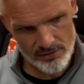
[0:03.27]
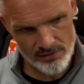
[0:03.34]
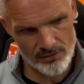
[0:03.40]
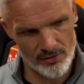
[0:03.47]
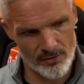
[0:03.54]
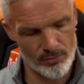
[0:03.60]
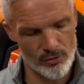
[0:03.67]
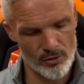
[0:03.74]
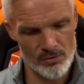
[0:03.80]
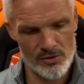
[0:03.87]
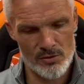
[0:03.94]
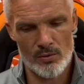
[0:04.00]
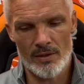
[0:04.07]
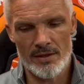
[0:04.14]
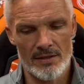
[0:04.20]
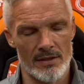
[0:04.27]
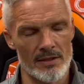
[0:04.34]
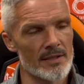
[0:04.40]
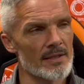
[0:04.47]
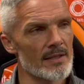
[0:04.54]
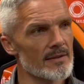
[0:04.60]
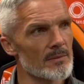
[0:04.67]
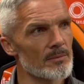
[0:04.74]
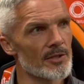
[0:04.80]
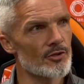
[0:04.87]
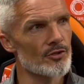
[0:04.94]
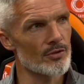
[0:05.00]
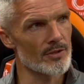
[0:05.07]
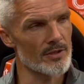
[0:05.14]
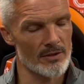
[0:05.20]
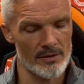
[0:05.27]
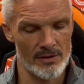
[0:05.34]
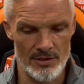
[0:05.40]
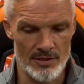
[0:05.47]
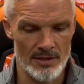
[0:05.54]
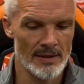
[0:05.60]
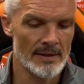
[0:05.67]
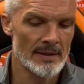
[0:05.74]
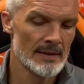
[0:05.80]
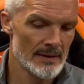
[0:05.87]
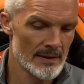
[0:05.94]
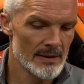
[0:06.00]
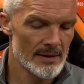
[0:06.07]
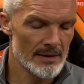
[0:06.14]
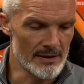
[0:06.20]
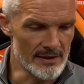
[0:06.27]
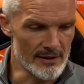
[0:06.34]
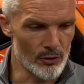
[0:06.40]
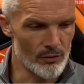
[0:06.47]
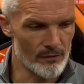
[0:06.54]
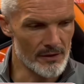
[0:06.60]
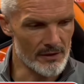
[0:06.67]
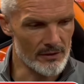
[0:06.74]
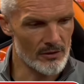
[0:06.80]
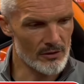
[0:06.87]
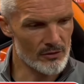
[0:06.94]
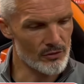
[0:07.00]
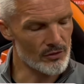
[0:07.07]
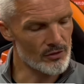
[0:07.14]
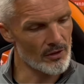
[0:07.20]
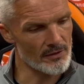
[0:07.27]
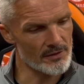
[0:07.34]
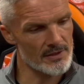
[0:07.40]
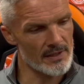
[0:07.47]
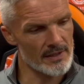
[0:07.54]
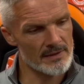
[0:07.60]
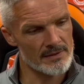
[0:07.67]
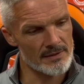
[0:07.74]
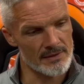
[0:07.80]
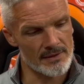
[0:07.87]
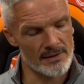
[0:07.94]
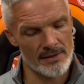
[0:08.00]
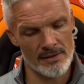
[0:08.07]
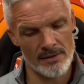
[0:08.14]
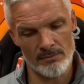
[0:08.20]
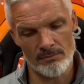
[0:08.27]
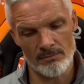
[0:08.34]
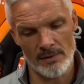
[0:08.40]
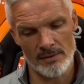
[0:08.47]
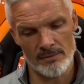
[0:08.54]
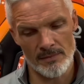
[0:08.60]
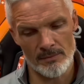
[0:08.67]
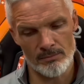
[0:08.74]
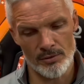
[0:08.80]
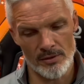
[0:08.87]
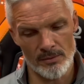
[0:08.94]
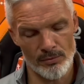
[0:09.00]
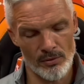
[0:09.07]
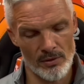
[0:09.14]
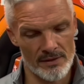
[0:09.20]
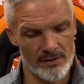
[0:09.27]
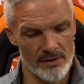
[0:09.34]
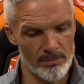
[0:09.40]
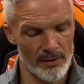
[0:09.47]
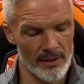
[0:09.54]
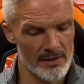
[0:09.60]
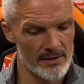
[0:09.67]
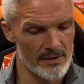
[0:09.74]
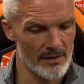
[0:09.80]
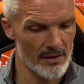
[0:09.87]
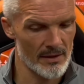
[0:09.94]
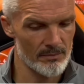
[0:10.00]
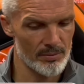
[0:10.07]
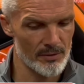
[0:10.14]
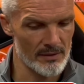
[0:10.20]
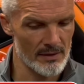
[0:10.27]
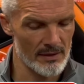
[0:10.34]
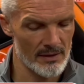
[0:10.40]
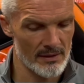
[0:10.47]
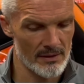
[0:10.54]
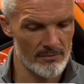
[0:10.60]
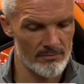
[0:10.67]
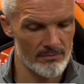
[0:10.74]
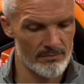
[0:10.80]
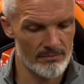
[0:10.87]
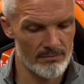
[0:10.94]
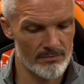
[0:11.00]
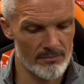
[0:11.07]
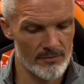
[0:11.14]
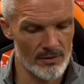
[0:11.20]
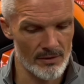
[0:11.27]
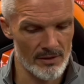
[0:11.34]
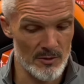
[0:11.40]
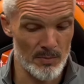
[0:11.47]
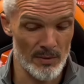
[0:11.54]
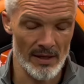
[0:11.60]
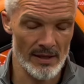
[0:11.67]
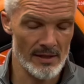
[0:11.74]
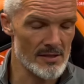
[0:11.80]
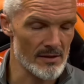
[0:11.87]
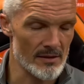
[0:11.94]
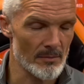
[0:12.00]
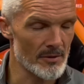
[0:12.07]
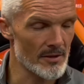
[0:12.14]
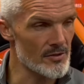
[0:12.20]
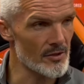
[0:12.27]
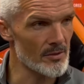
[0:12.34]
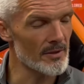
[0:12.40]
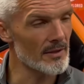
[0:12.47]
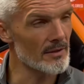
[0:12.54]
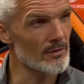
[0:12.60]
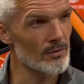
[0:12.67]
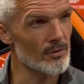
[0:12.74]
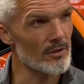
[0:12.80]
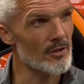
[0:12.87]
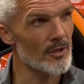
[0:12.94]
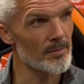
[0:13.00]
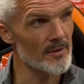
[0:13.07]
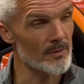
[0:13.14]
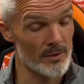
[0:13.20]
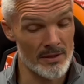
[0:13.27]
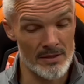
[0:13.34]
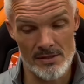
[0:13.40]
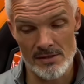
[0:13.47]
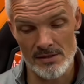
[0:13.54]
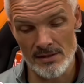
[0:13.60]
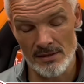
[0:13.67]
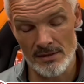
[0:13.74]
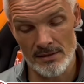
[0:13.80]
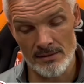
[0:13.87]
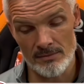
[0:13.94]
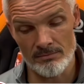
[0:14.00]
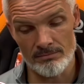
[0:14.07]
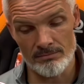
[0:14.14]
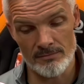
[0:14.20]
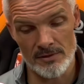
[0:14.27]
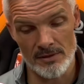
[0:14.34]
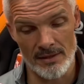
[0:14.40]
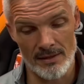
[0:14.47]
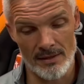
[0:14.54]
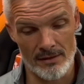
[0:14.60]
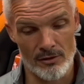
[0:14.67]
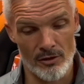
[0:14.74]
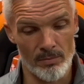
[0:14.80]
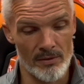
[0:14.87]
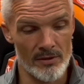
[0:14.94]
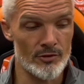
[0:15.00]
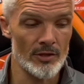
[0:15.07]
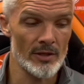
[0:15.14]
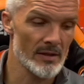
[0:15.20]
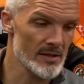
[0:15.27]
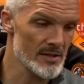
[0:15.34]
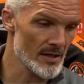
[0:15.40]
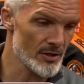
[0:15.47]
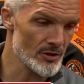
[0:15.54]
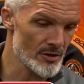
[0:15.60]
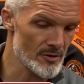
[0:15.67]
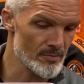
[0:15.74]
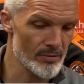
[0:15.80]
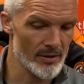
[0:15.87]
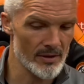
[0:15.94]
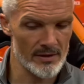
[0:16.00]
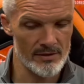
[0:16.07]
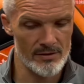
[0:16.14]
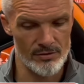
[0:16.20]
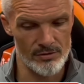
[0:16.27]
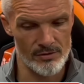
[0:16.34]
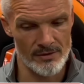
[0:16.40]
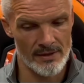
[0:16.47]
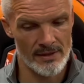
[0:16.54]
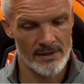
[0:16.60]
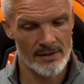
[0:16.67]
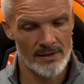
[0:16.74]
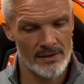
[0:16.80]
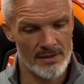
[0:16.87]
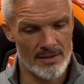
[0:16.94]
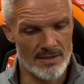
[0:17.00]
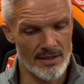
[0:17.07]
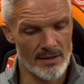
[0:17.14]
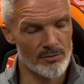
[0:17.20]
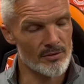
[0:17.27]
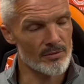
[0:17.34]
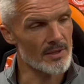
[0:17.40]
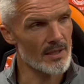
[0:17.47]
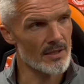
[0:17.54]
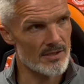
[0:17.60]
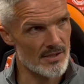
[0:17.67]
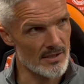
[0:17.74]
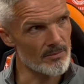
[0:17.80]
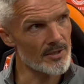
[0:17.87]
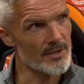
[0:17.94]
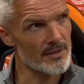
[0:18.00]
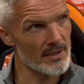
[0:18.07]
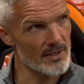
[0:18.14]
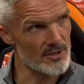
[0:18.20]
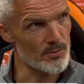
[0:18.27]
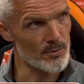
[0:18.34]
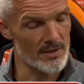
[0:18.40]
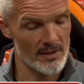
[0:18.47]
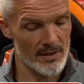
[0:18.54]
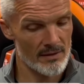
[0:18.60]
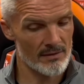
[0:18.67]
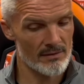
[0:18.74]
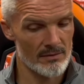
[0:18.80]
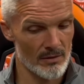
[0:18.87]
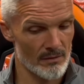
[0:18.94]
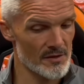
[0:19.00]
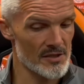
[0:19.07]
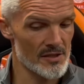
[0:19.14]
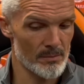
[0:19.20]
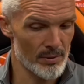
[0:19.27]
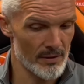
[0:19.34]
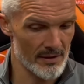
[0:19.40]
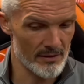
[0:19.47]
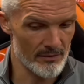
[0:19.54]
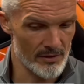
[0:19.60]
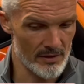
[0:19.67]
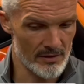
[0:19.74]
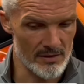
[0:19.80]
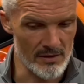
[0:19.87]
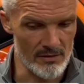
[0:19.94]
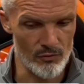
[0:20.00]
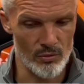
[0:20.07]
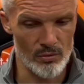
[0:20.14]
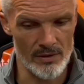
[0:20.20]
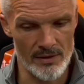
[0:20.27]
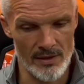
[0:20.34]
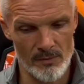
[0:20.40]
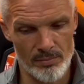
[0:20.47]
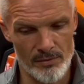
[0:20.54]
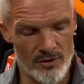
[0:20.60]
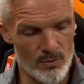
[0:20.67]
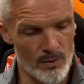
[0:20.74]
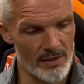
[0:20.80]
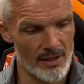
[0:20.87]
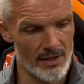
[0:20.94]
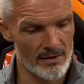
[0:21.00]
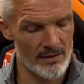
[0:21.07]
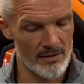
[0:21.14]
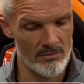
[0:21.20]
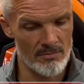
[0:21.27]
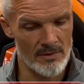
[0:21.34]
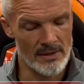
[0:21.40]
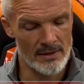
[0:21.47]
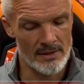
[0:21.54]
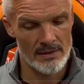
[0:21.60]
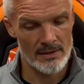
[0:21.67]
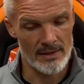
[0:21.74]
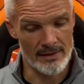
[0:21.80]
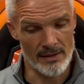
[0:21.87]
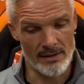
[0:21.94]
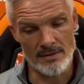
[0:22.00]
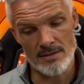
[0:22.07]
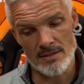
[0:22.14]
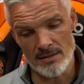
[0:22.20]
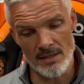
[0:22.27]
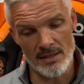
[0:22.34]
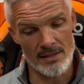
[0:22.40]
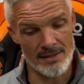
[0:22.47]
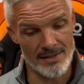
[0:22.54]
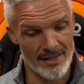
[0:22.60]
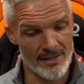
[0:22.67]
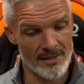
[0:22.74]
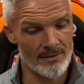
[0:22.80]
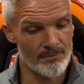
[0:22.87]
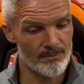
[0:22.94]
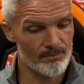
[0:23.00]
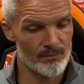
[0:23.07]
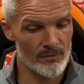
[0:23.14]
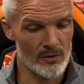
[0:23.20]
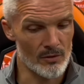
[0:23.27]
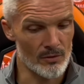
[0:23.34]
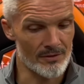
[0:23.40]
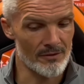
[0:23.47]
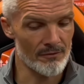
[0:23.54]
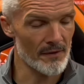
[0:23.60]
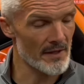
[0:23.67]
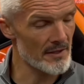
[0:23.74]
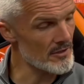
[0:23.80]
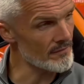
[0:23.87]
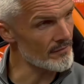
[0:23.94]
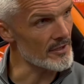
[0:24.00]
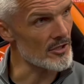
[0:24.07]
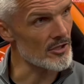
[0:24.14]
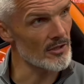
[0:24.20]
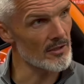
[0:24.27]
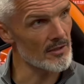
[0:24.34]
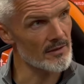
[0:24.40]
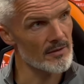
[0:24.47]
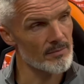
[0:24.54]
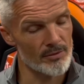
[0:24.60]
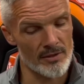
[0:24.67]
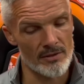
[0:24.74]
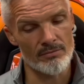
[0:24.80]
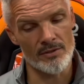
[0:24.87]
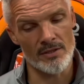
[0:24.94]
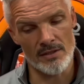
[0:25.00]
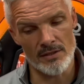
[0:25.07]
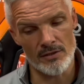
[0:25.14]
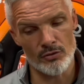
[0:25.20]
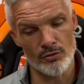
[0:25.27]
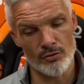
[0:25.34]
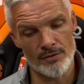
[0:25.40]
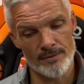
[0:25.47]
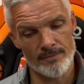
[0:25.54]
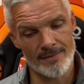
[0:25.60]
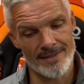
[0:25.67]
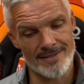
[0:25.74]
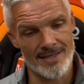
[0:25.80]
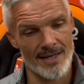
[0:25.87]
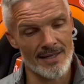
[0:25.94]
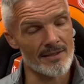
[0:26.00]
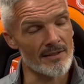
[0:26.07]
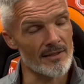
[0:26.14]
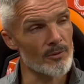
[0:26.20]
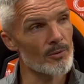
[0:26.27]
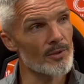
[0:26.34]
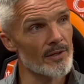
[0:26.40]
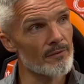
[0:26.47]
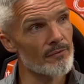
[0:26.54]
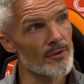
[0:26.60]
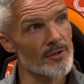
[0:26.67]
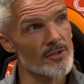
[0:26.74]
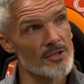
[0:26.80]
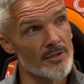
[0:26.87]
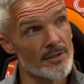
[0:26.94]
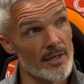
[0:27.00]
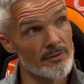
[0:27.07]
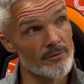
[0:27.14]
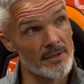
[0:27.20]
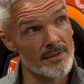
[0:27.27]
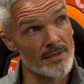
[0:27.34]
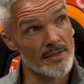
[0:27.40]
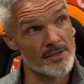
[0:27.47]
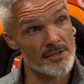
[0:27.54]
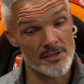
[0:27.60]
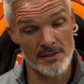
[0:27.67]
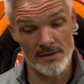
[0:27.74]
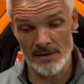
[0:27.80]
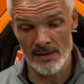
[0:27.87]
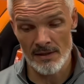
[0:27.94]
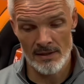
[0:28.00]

You know, the ball was quite high. He had to make sure he got his knee over it and got a good contact and put the ball into the back of the net. But, you know, he's been excellent. I mean, he's only been in the door a couple of weeks. Yeah, he had a couple of training sessions prior to his debut against St Mirren last weekend. Obviously played a real key role in helping us win that game. And then today again, you know, defensively solid, but a really good attacking outlet for us on that right-hand side.